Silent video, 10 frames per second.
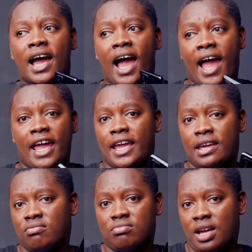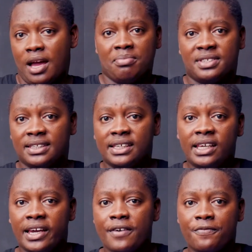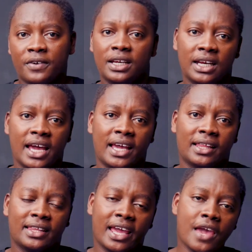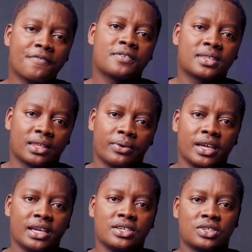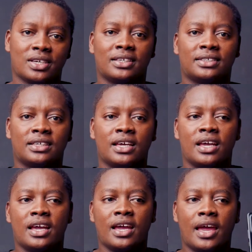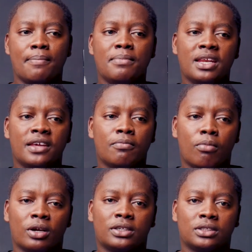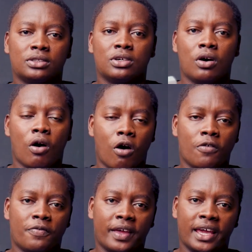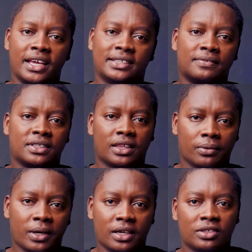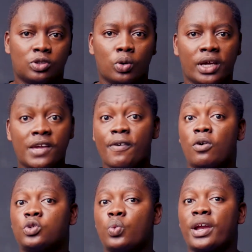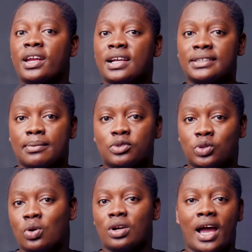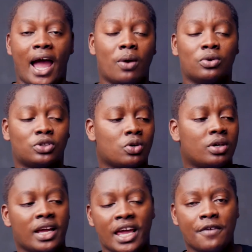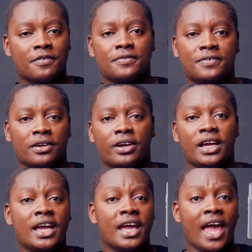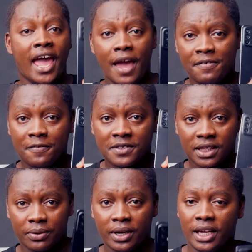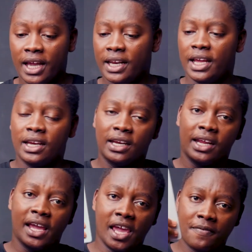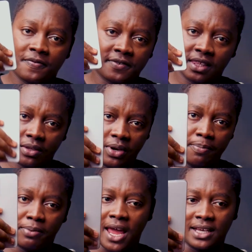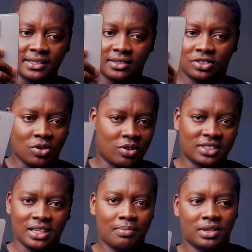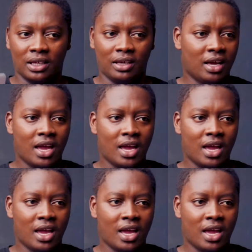I'm sitting here feeling like the A53 is just a mini model of the A73. So if I was working at Samsung, I would call the A53 and then A53 Plus or something.